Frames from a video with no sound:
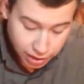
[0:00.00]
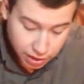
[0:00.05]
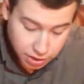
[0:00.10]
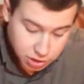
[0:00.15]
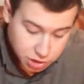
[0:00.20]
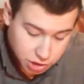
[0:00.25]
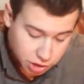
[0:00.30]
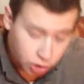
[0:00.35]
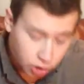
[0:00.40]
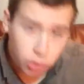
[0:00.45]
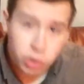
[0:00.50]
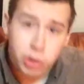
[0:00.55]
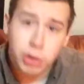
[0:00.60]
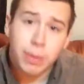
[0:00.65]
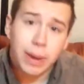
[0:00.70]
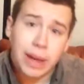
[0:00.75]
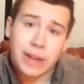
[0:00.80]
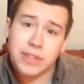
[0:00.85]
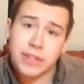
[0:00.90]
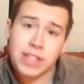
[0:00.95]
So you
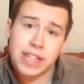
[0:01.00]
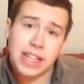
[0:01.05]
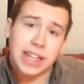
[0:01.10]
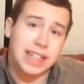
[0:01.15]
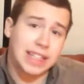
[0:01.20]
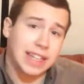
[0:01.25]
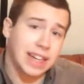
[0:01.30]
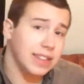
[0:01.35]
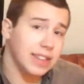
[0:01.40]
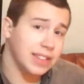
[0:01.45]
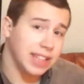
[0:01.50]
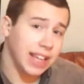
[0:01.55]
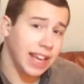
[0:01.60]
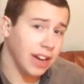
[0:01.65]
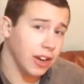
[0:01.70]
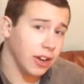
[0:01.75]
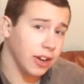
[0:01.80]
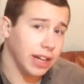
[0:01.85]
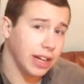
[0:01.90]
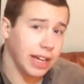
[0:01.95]
may have seen as I was
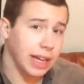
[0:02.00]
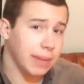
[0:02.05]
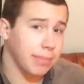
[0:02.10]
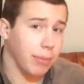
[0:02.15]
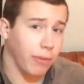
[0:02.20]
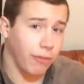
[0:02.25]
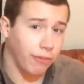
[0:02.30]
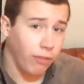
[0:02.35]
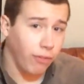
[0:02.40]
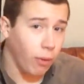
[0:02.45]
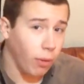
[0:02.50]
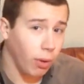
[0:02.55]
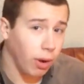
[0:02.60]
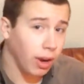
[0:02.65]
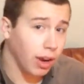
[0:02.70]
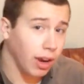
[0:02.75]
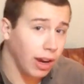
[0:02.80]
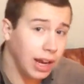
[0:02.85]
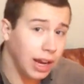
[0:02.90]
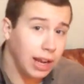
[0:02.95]
carrying it
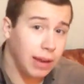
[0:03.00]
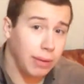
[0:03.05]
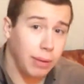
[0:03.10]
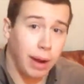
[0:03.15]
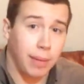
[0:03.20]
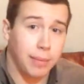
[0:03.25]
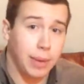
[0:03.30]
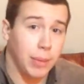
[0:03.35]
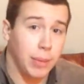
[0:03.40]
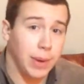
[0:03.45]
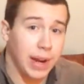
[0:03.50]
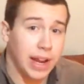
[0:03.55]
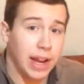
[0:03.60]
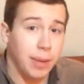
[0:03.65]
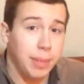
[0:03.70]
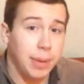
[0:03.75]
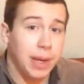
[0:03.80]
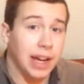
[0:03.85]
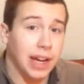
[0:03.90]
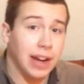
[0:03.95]
before, on my way
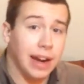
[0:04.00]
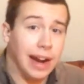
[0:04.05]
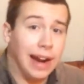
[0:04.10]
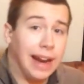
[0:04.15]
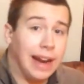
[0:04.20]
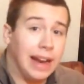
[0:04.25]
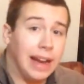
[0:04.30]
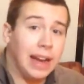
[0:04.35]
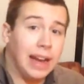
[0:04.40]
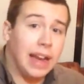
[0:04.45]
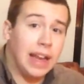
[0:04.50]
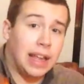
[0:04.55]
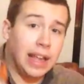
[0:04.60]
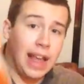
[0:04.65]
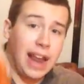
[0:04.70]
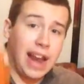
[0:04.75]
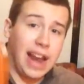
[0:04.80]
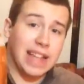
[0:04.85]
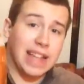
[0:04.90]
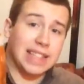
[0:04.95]
up here,
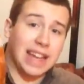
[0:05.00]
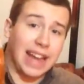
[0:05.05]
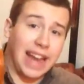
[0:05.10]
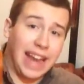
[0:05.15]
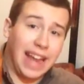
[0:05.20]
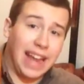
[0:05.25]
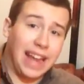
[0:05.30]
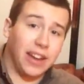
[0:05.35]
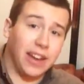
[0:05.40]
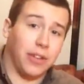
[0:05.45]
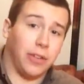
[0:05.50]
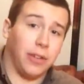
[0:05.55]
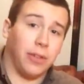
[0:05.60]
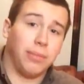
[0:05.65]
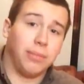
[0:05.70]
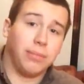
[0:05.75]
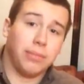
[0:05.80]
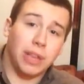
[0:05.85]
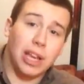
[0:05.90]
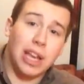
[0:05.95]
it has a handle.
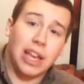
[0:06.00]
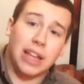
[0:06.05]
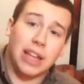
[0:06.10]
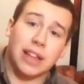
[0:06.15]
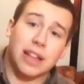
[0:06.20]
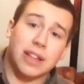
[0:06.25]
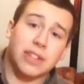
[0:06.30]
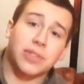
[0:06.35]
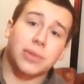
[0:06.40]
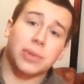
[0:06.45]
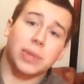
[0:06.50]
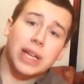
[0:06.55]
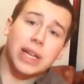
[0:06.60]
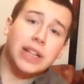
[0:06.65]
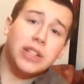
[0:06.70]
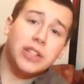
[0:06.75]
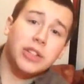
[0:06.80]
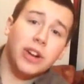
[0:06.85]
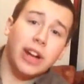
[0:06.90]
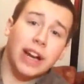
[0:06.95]
This was
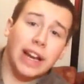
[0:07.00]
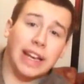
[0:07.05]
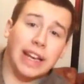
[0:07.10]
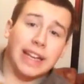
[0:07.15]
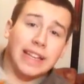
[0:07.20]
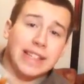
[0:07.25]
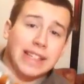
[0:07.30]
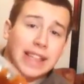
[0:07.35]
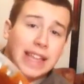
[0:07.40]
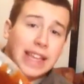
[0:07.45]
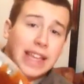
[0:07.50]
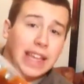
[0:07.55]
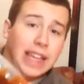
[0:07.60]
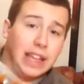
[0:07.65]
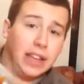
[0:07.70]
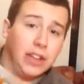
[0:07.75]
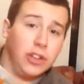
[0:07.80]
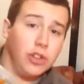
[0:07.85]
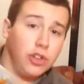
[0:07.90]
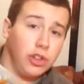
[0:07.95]
integrated into the
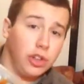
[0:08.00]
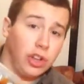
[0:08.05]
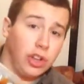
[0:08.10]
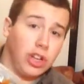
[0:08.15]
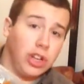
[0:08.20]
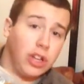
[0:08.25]
hinge.